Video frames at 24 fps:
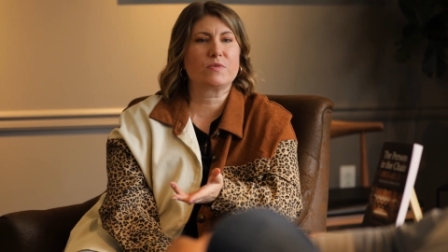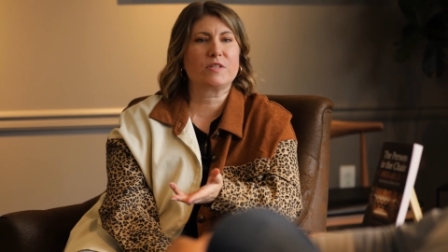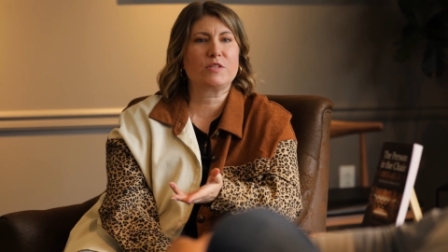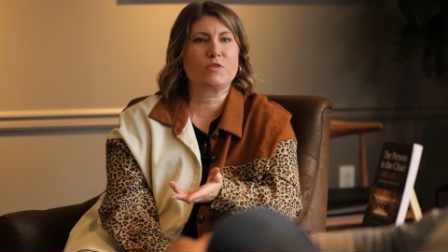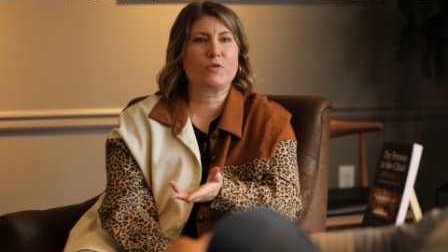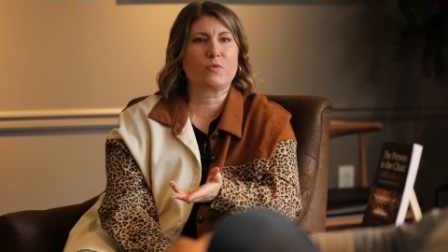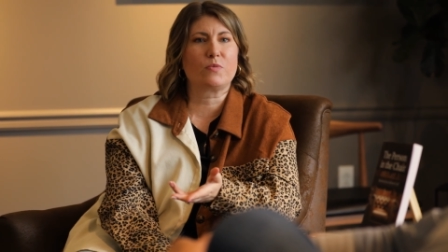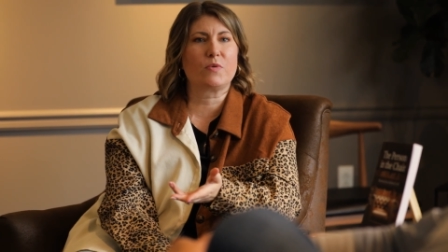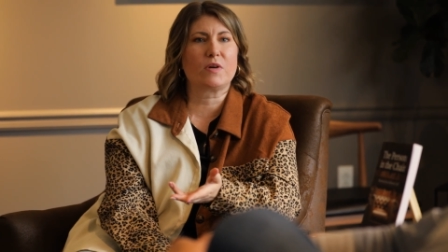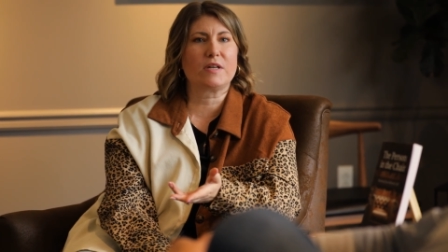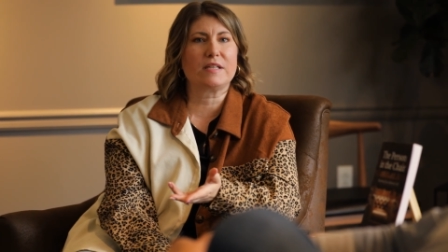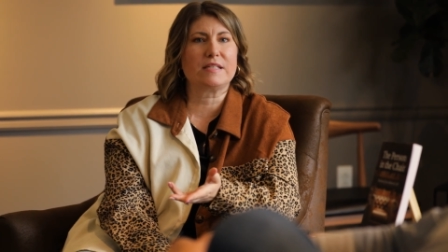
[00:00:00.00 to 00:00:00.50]

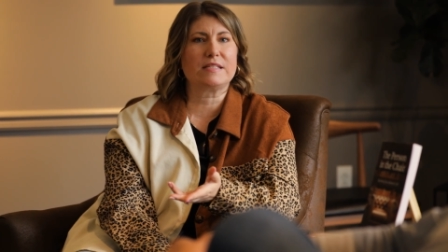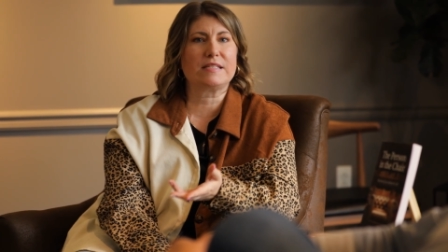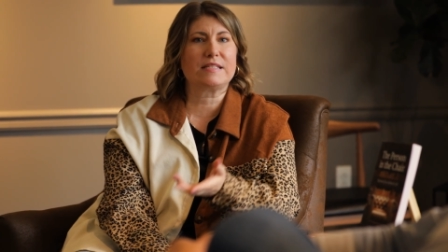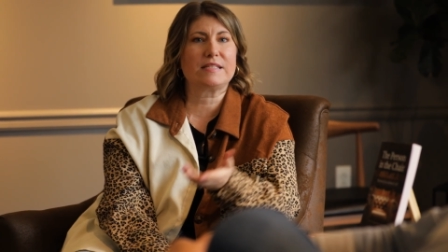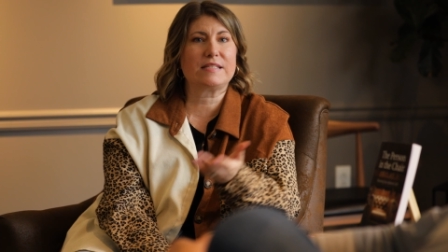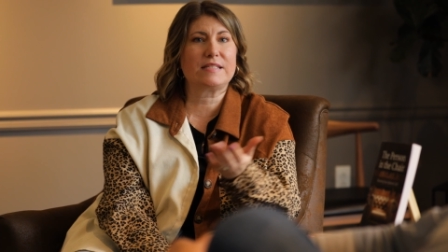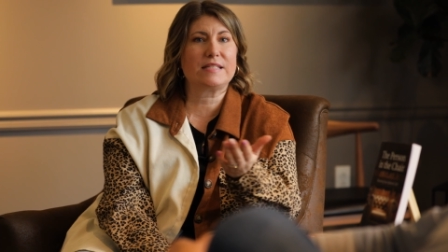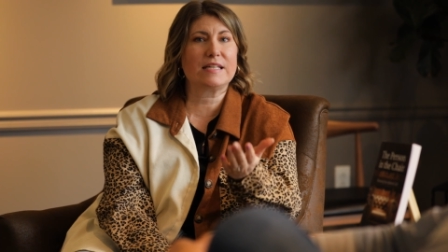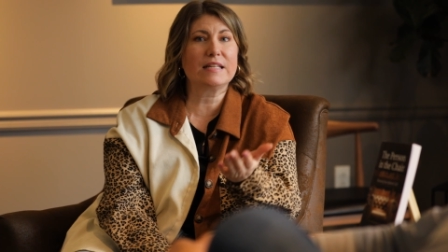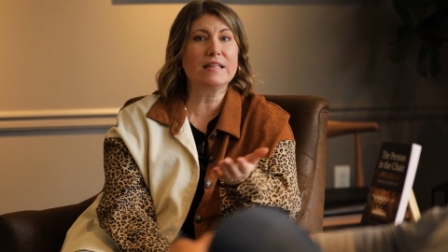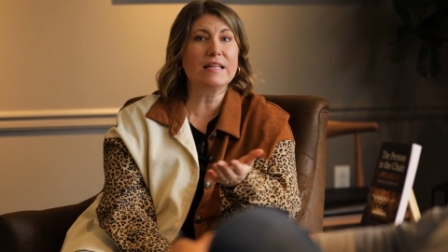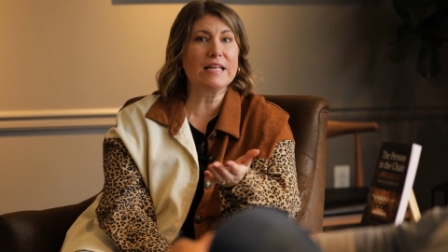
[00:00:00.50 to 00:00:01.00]
which was
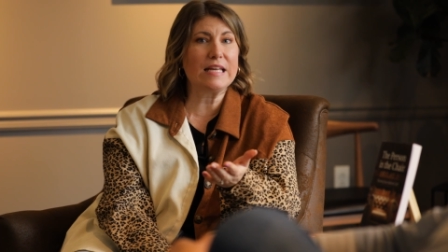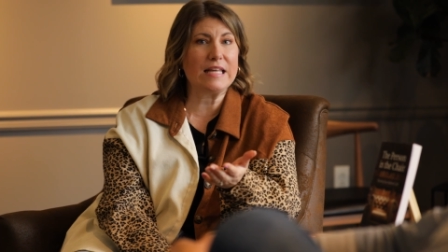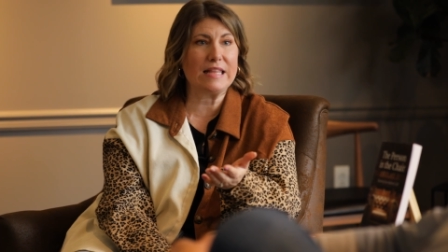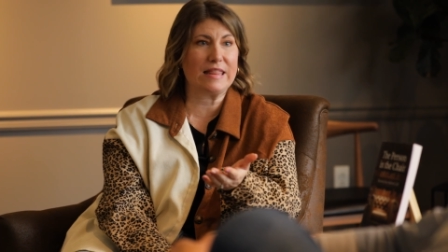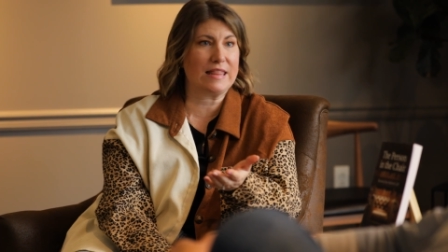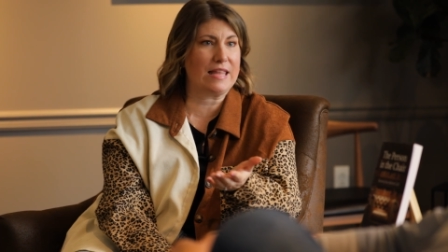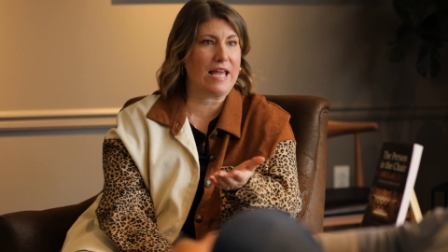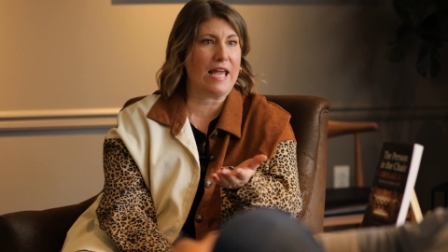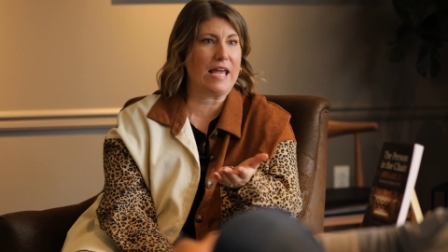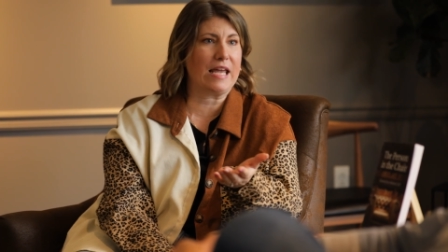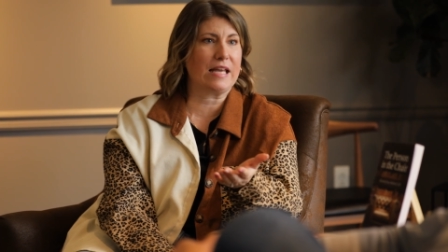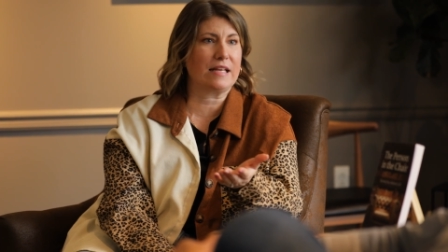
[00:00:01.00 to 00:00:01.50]
silly
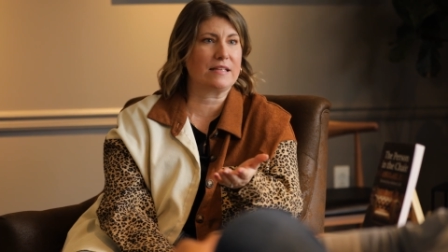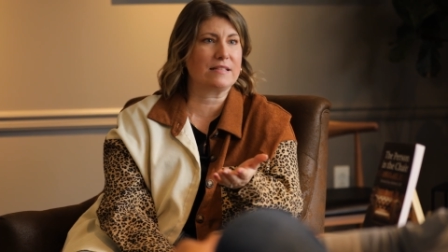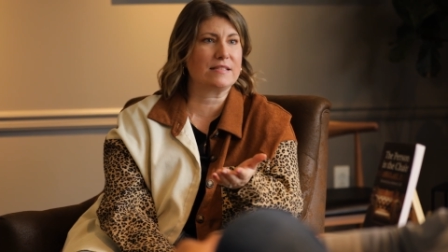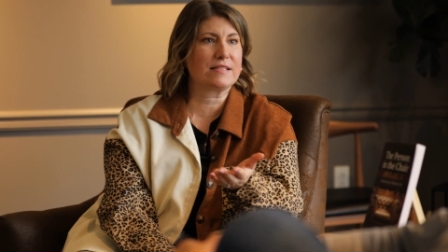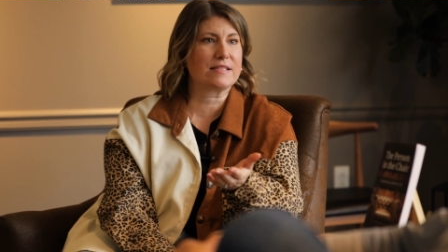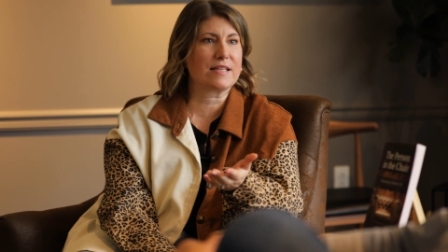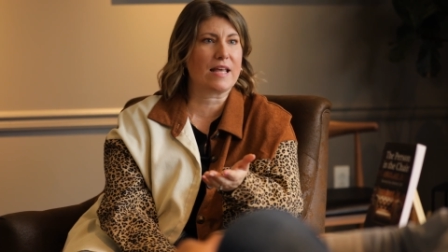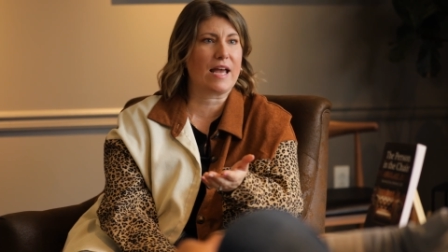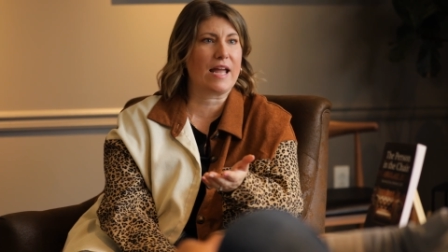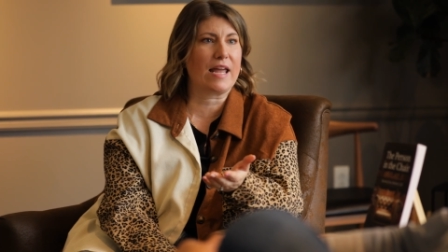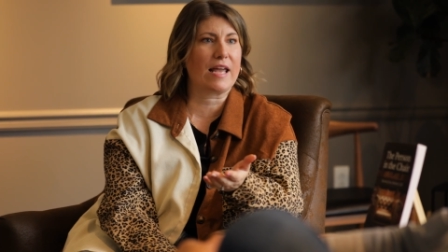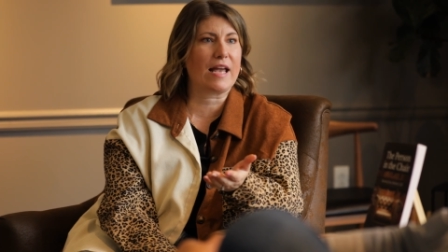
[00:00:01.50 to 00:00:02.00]

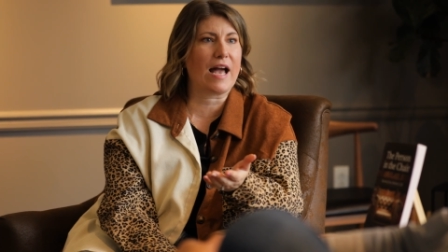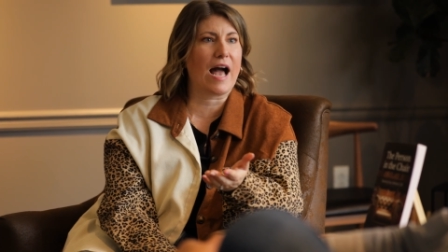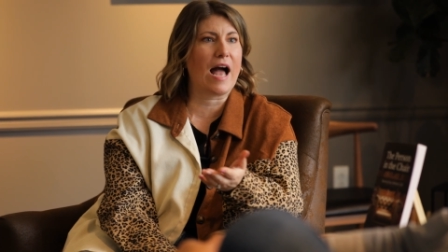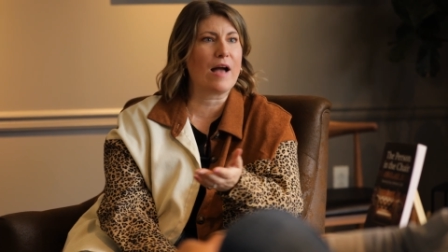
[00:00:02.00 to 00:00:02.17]
things like